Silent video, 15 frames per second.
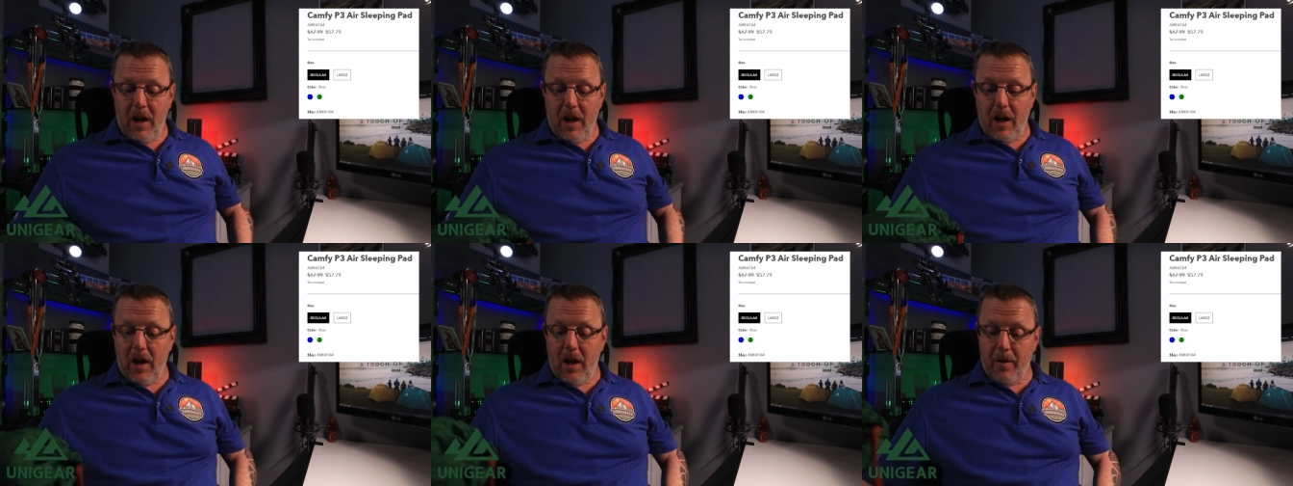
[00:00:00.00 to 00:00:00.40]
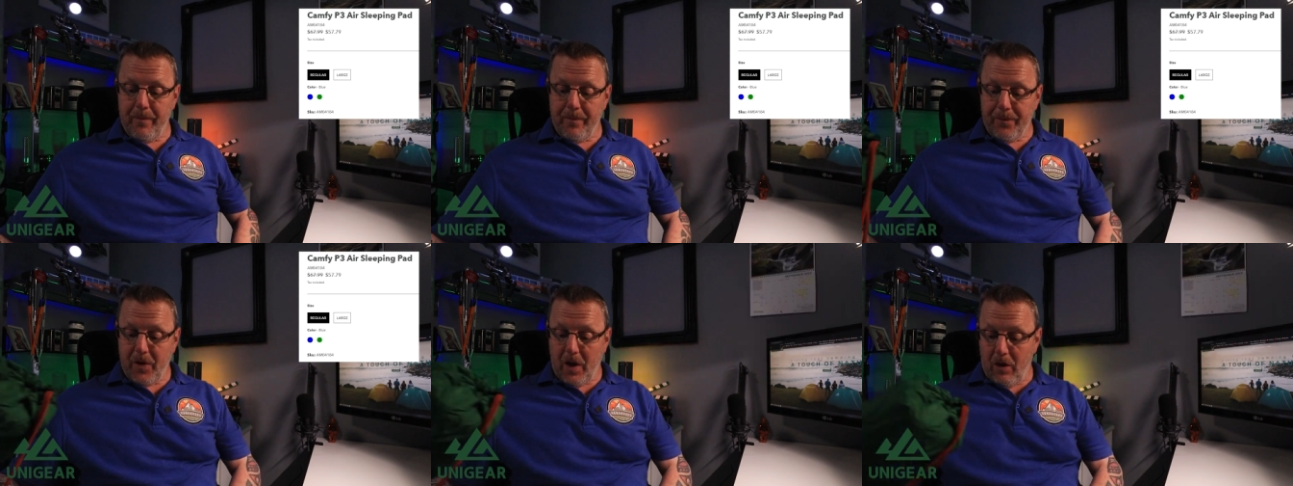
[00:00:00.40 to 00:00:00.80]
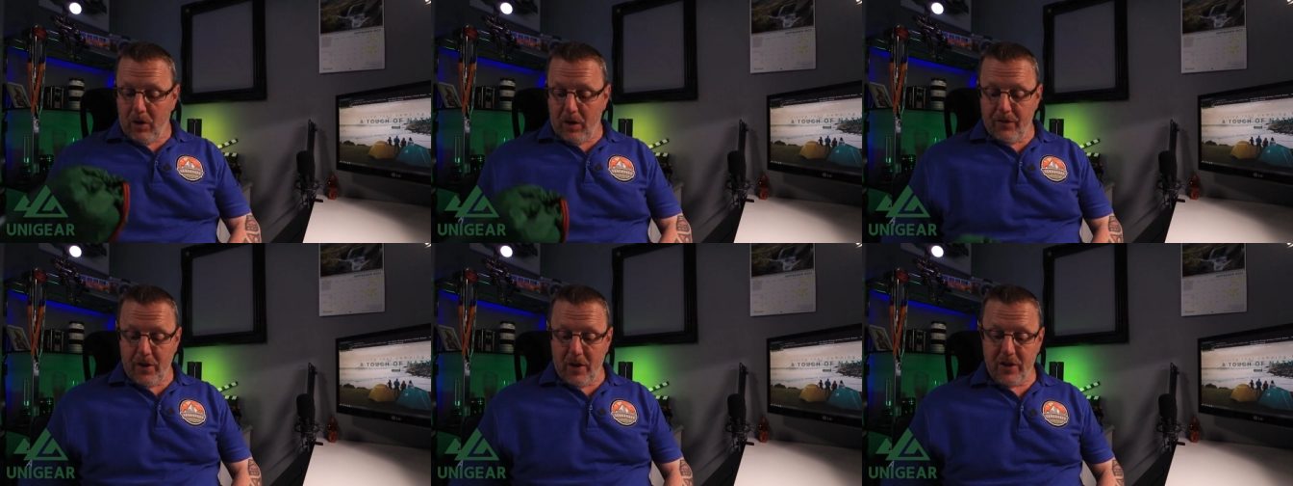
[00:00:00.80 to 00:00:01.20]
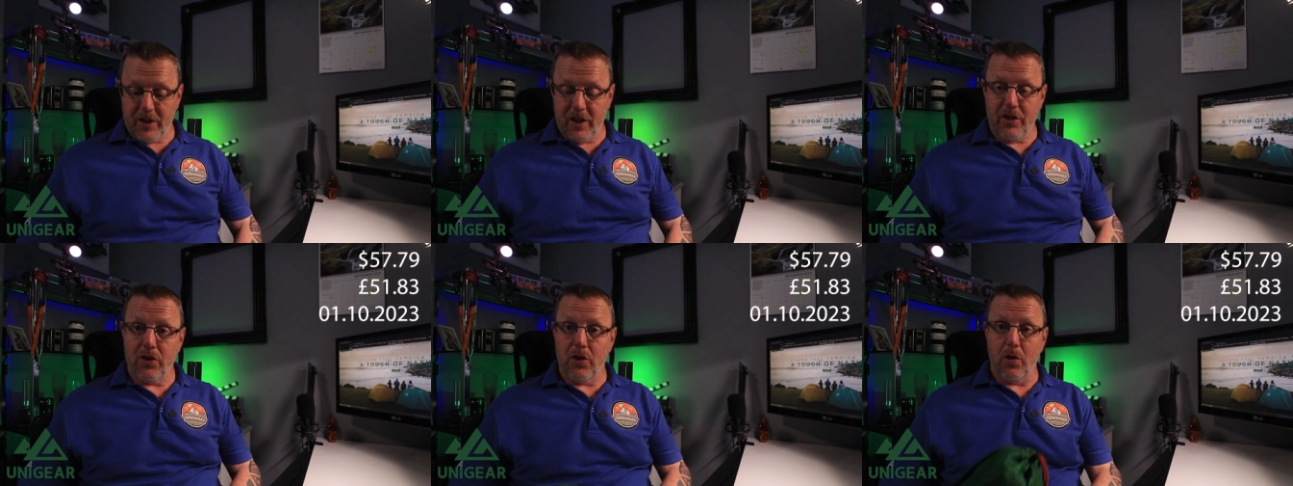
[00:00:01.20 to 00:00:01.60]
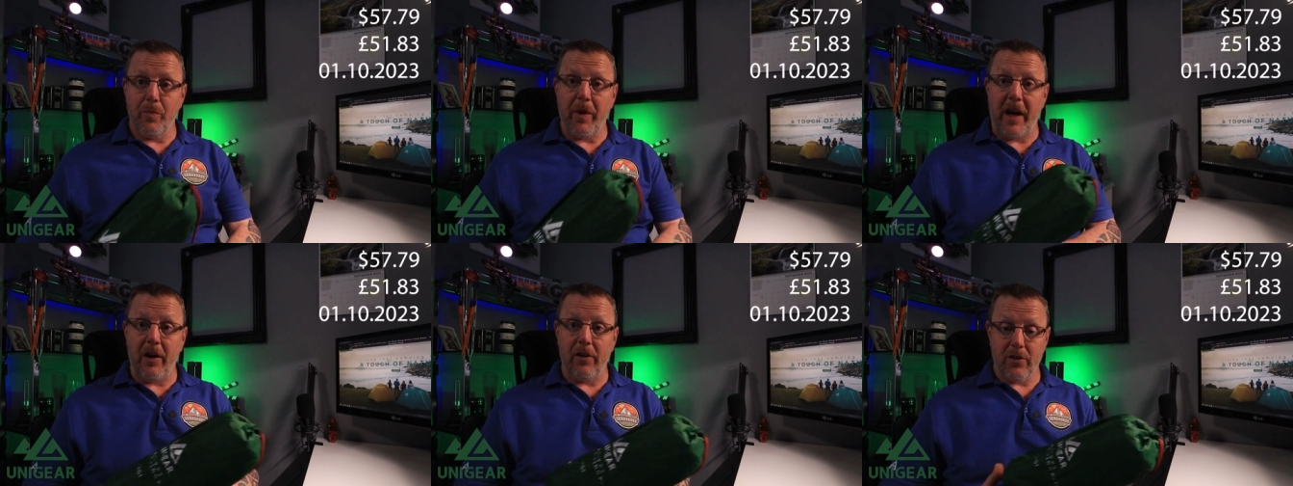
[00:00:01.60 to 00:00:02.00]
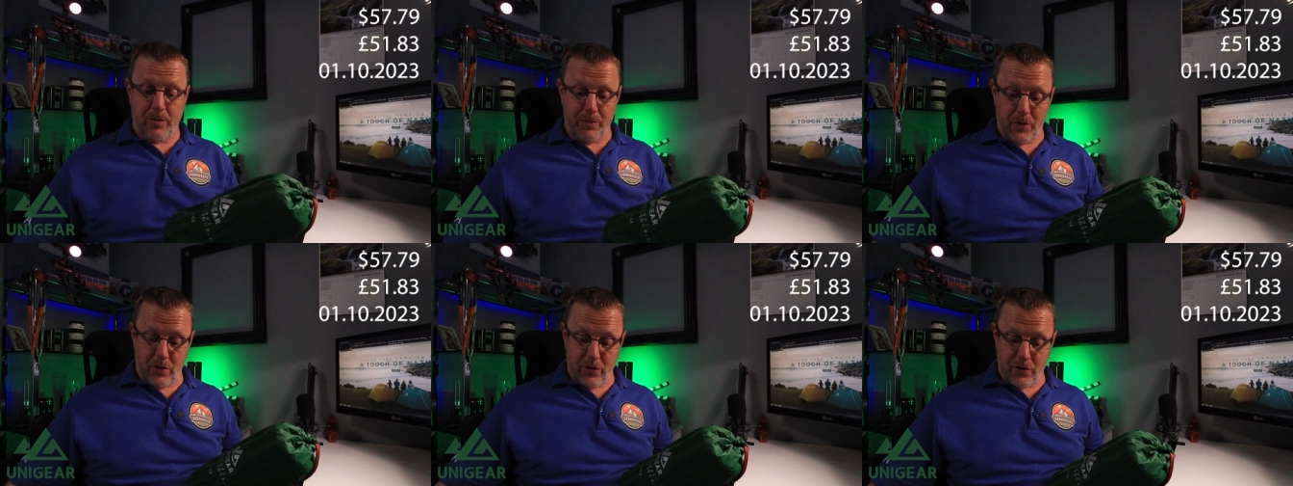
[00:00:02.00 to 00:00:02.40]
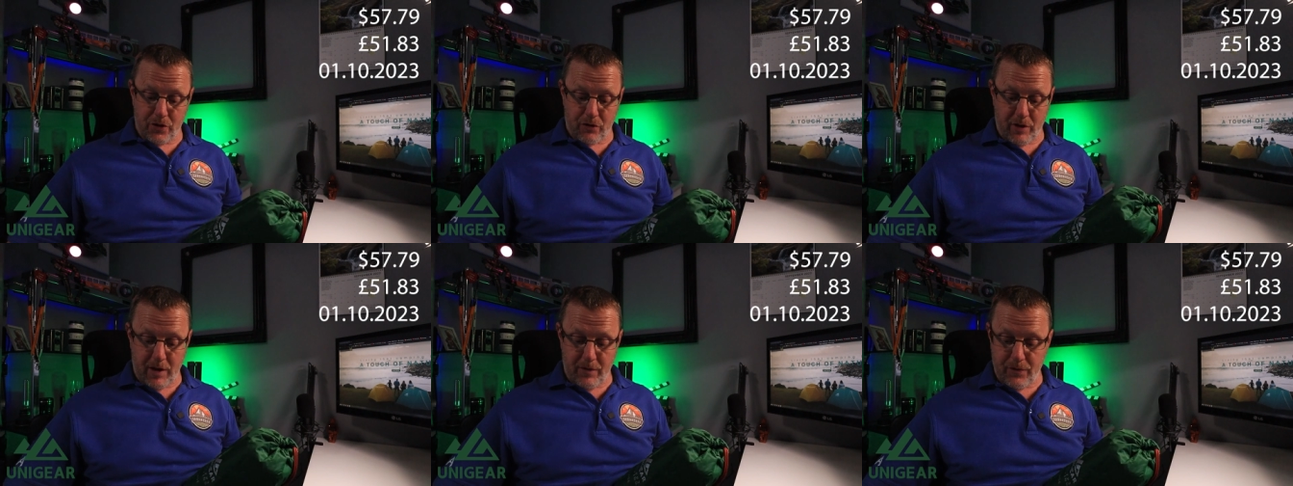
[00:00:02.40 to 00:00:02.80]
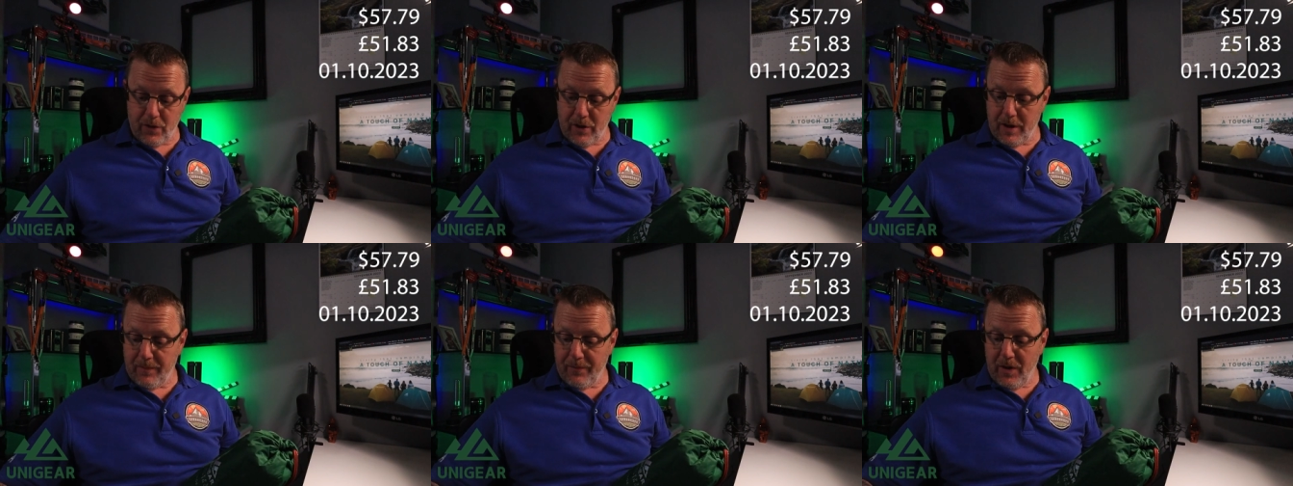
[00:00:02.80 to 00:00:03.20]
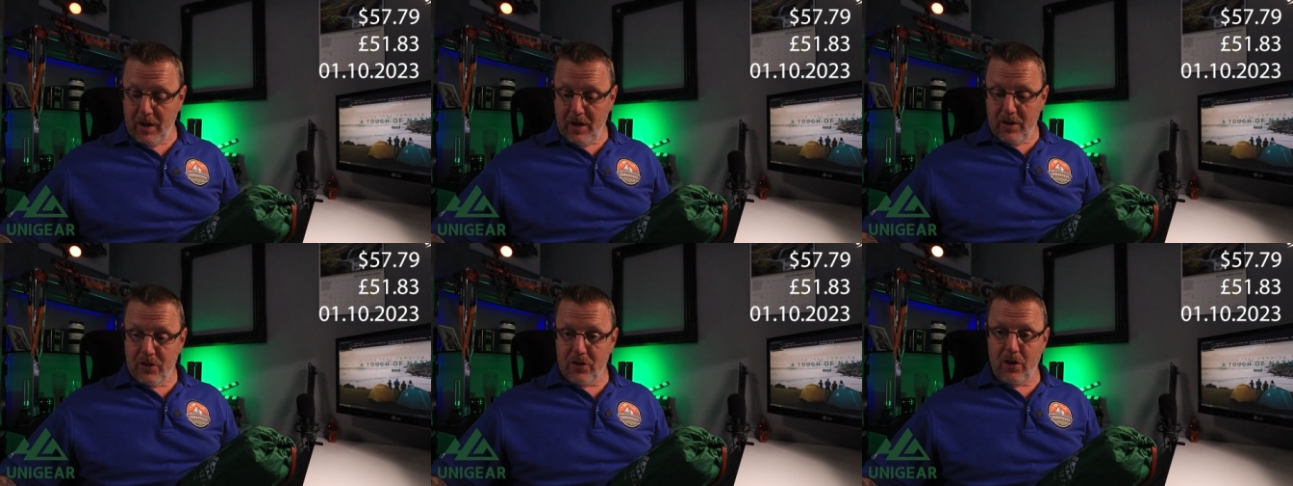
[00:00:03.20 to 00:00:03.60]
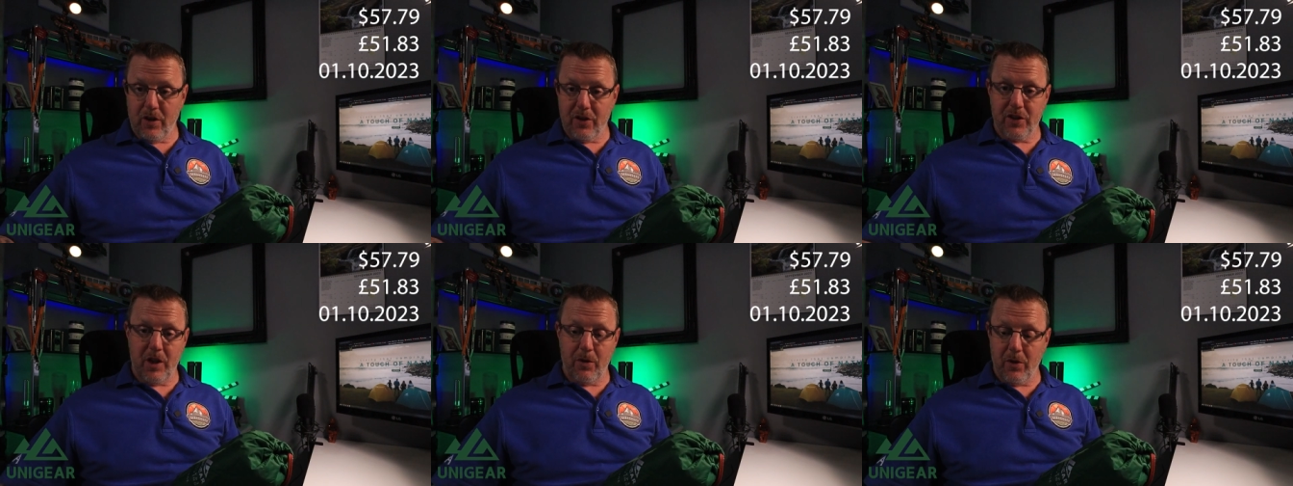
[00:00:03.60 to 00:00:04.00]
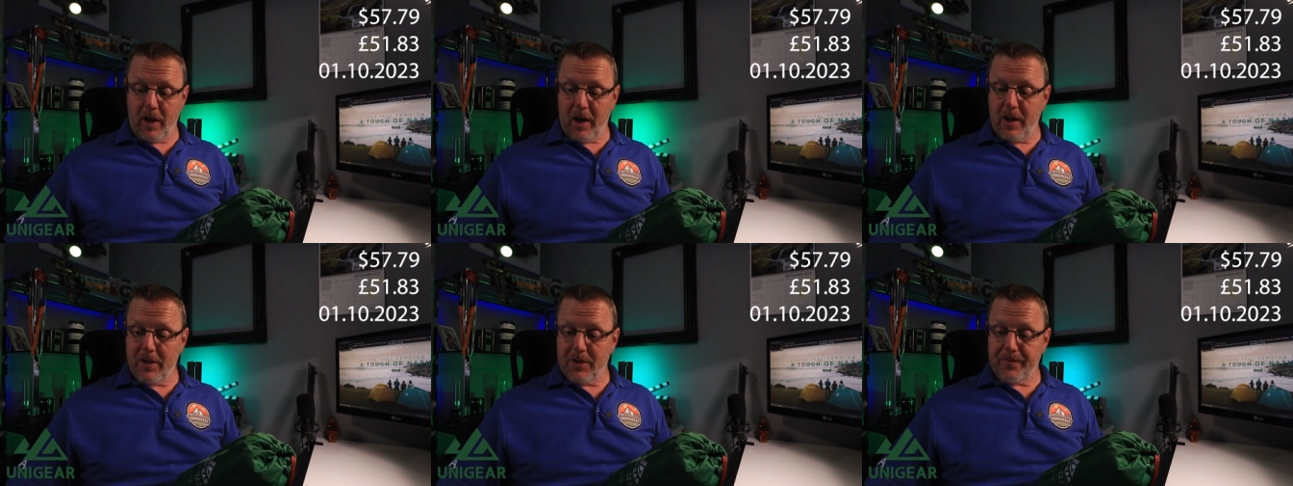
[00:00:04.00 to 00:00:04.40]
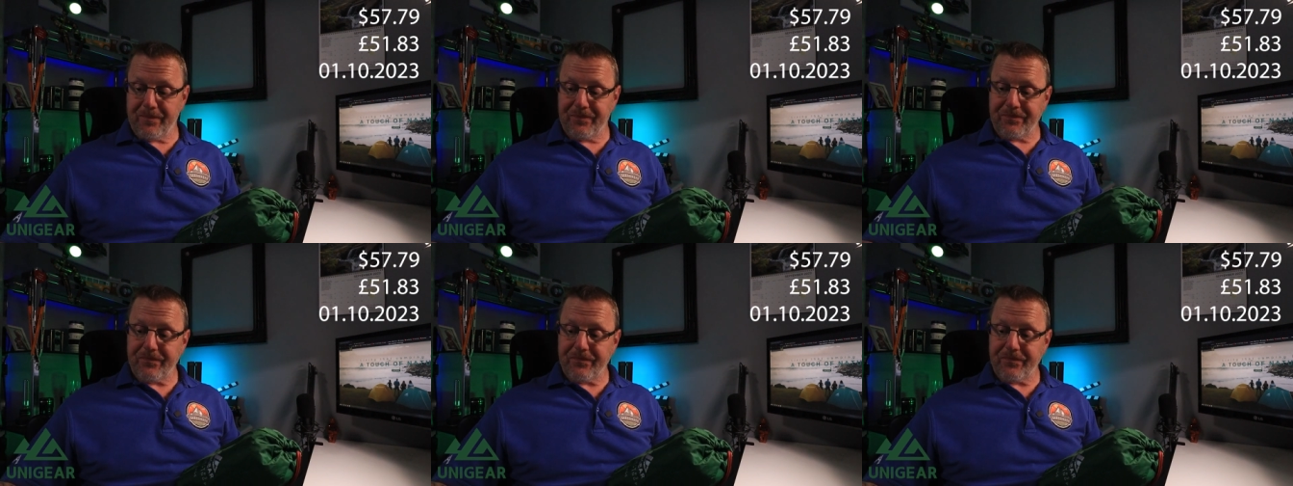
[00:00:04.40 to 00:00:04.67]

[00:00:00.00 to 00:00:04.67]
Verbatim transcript: Um, I'll convert it to pounds and put it on the screen for you, so you can see what it is.